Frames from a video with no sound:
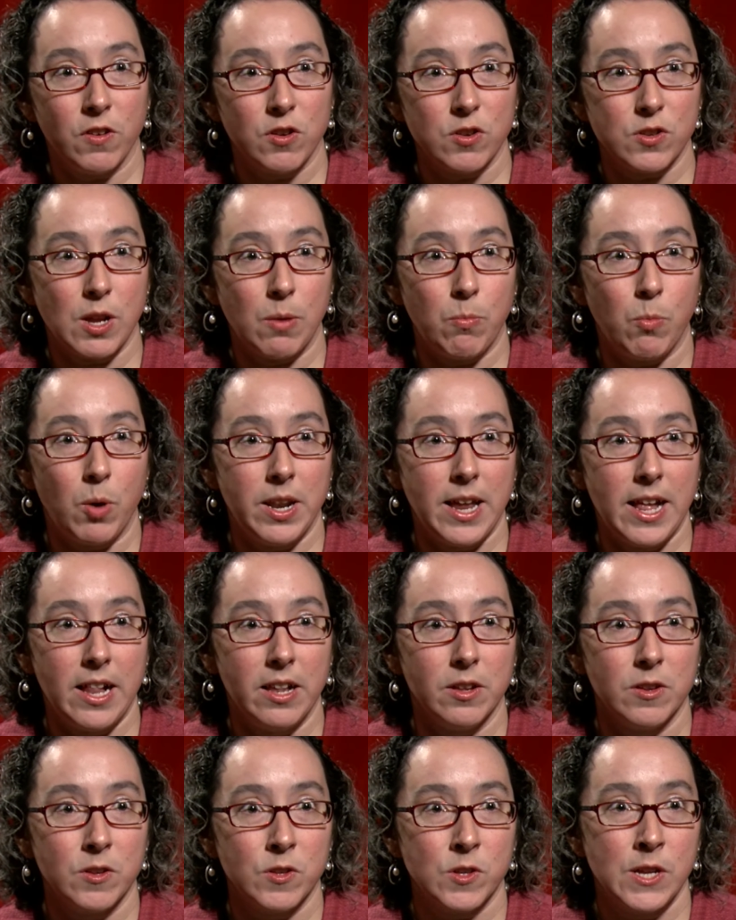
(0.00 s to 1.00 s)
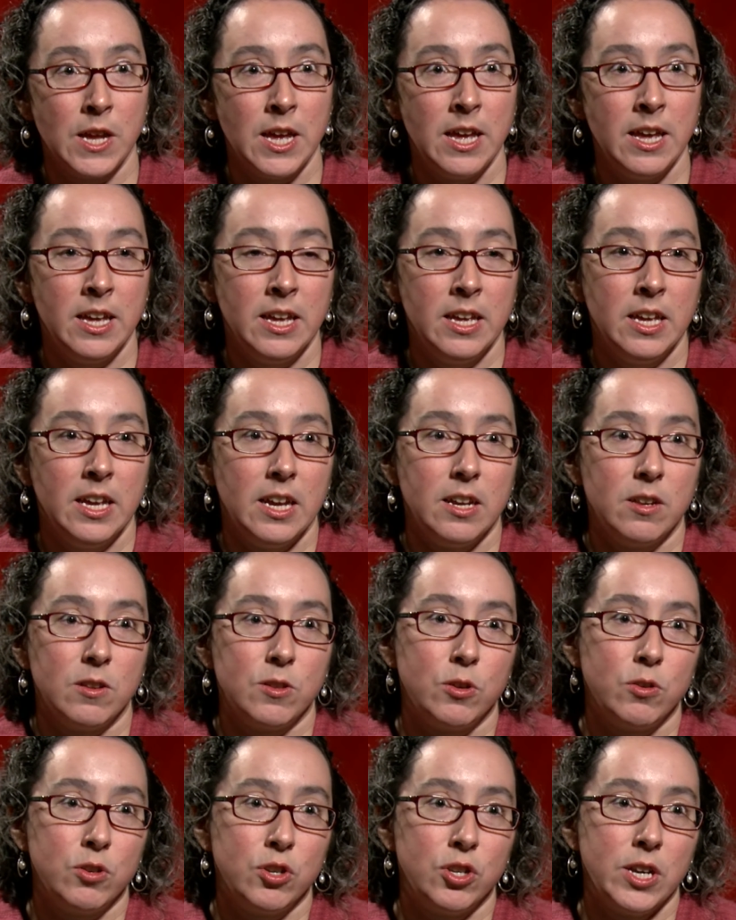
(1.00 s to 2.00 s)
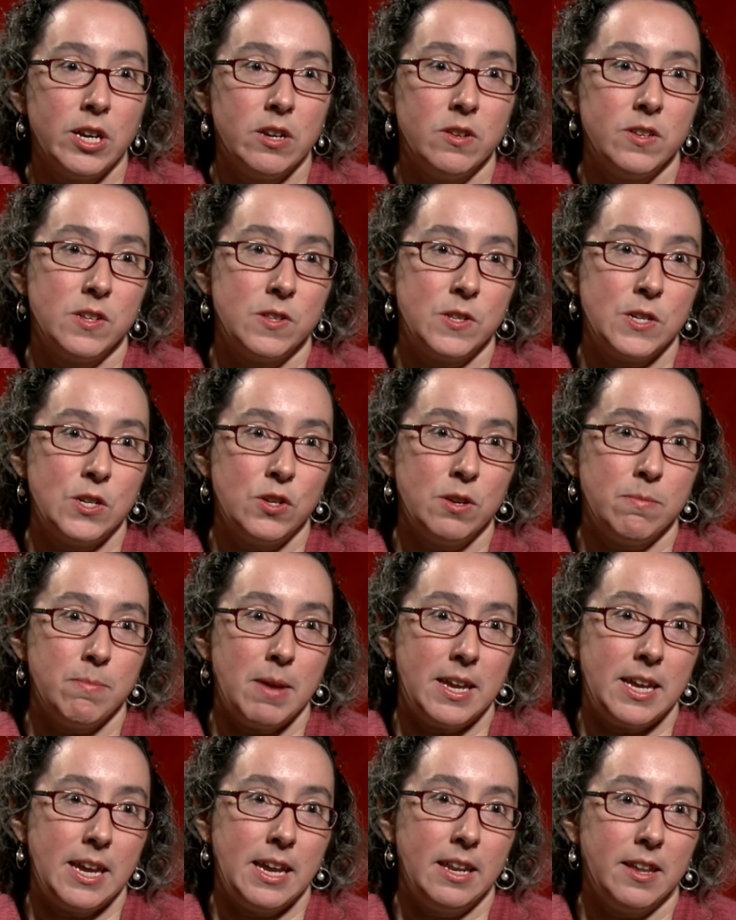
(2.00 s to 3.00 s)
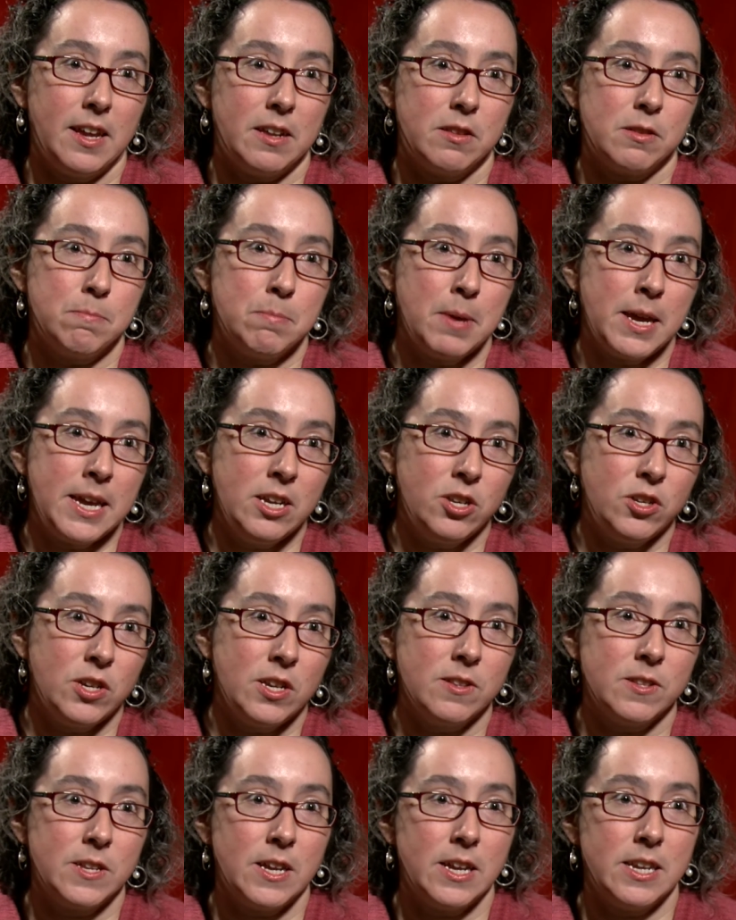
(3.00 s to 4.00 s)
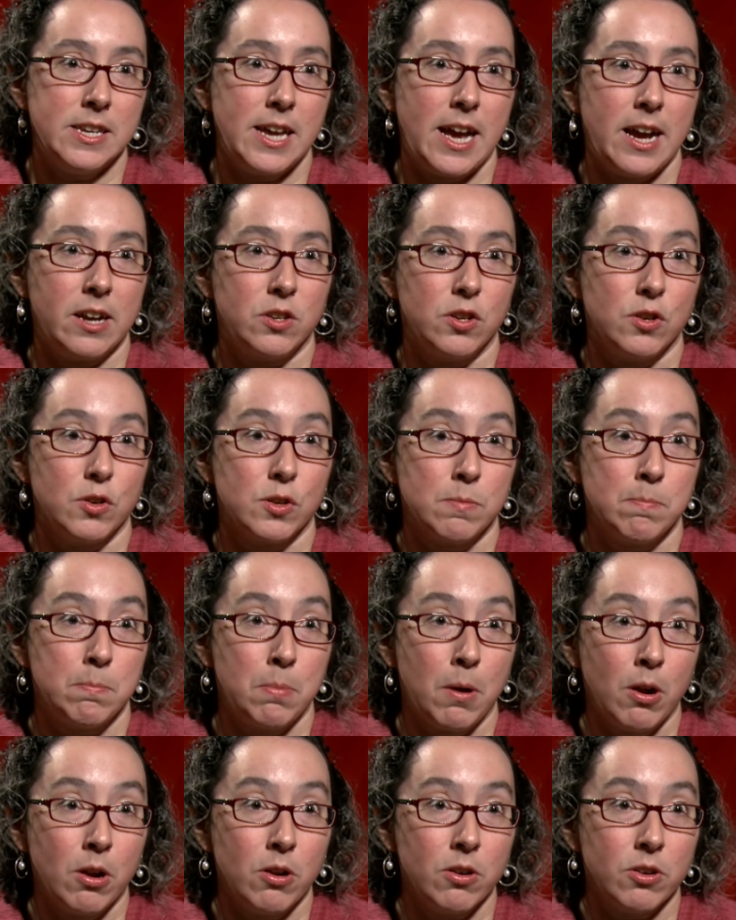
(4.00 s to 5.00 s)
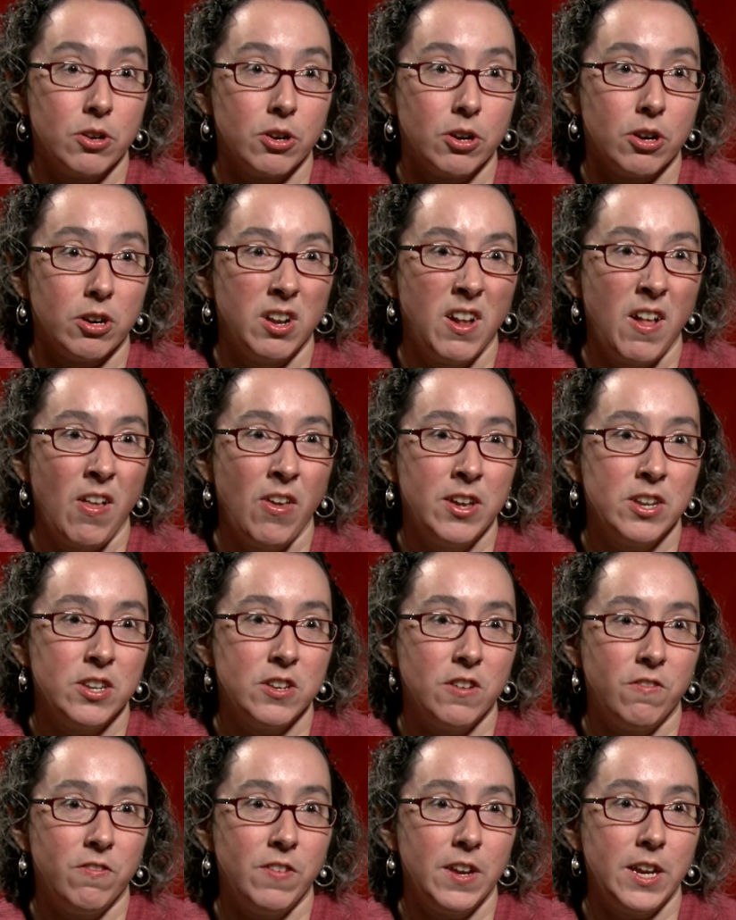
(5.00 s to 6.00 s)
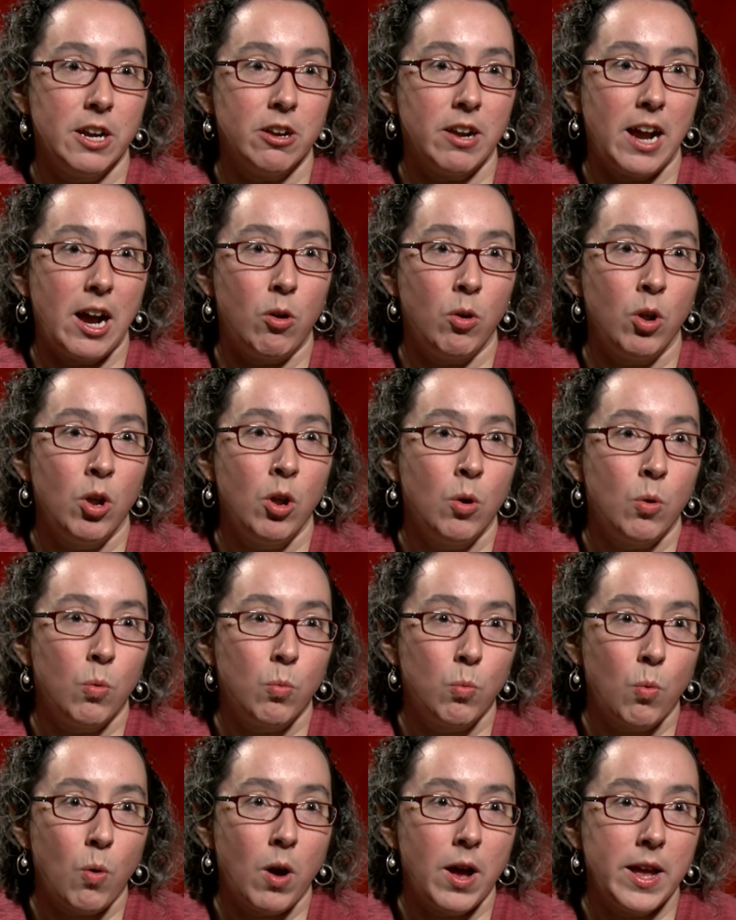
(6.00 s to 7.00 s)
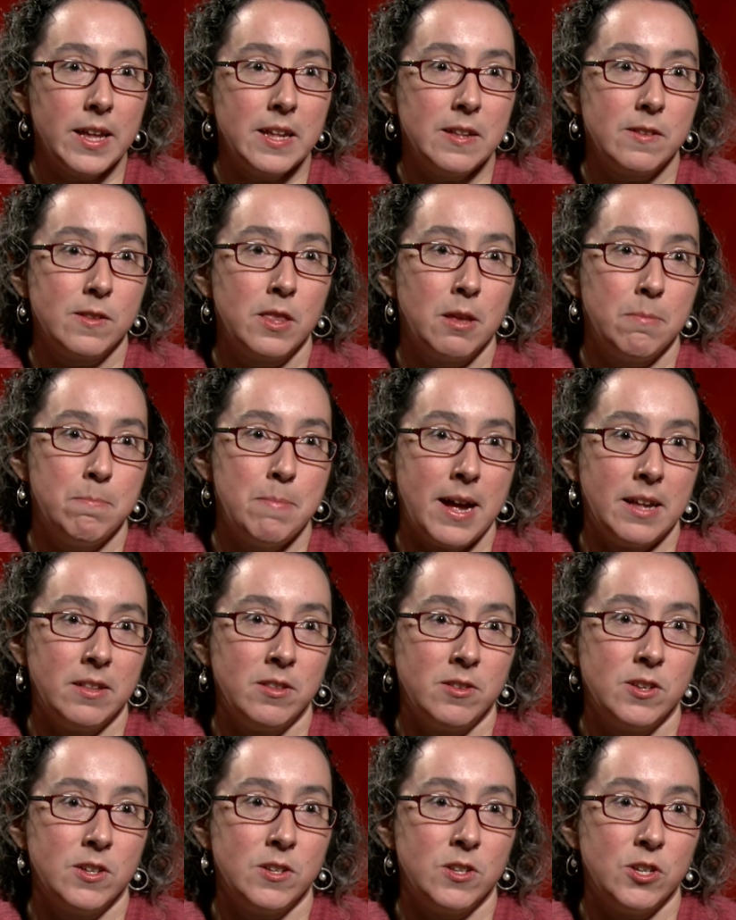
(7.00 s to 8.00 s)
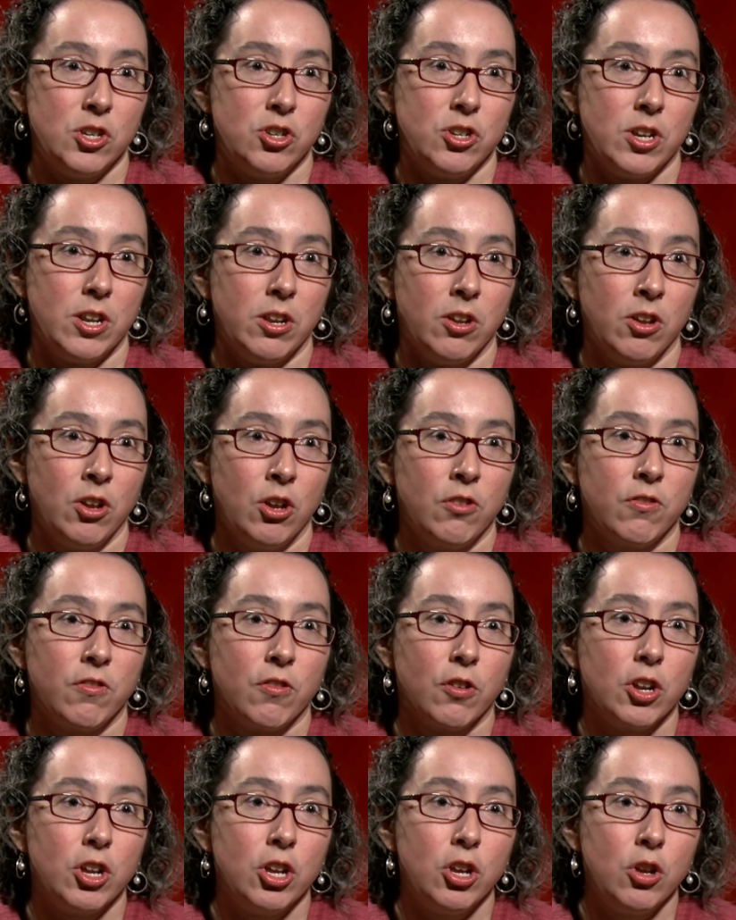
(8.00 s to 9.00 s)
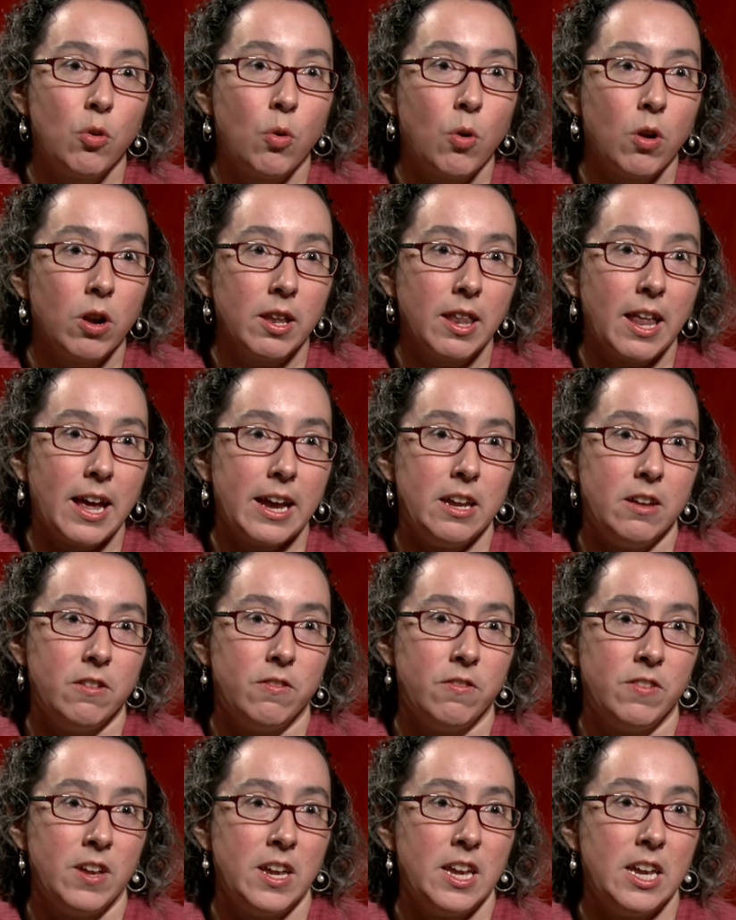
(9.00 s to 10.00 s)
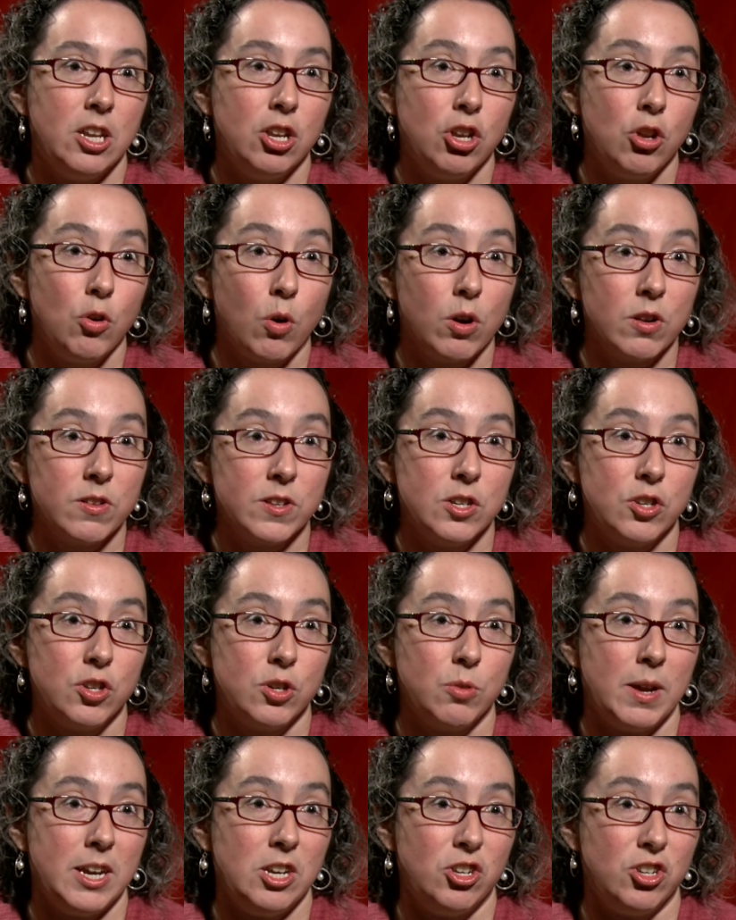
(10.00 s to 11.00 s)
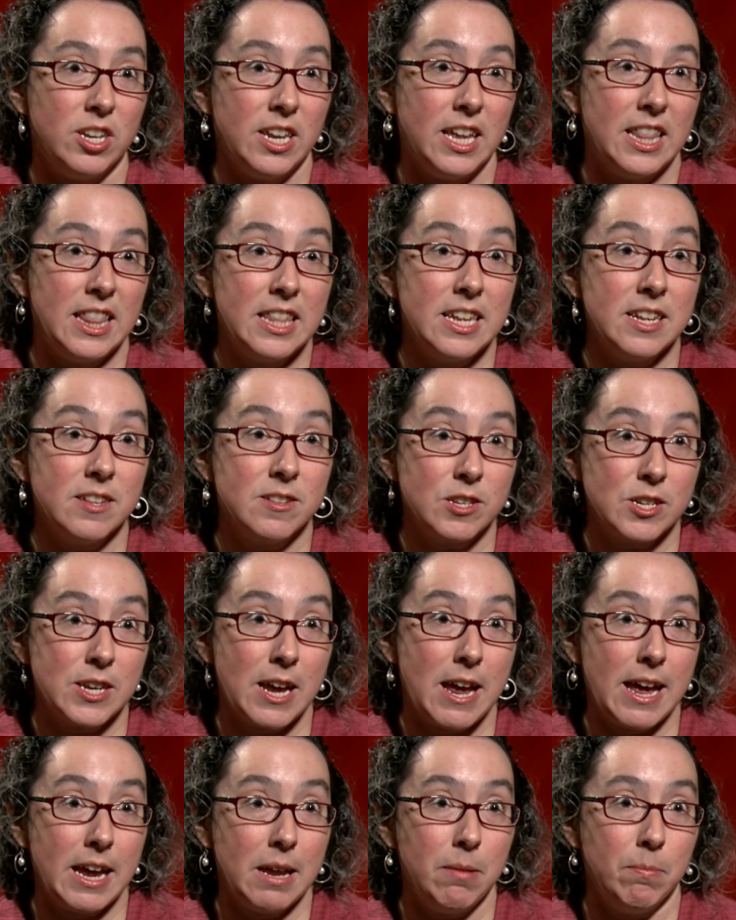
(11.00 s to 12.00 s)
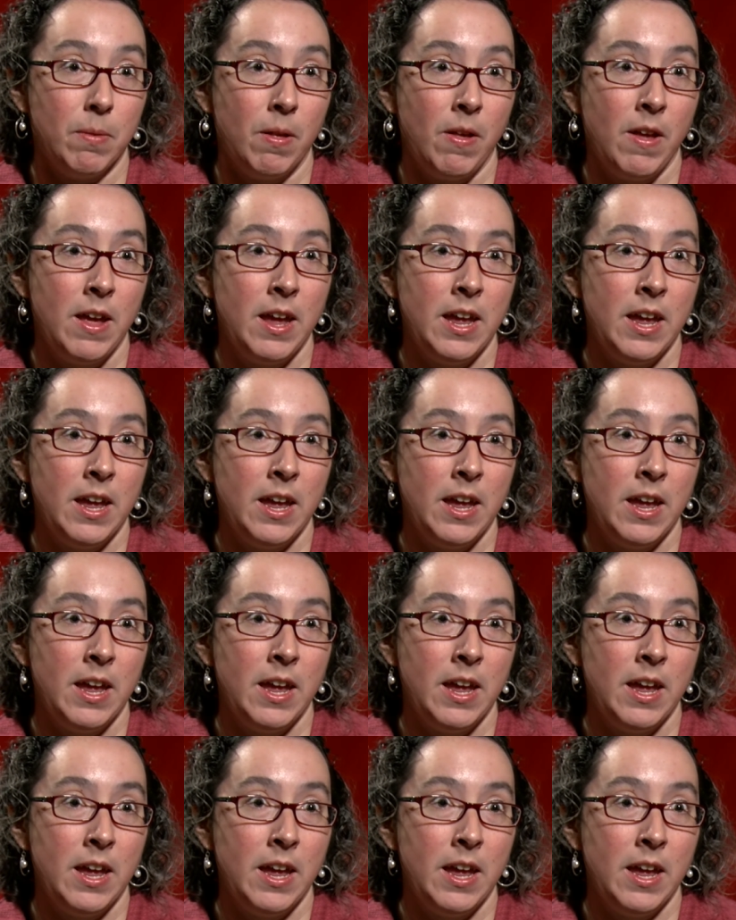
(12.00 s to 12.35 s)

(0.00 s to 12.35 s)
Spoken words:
for someone else. And so shared decision-making lets patients and doctors partner to figure out what is the best decision for your life in your situation at this time.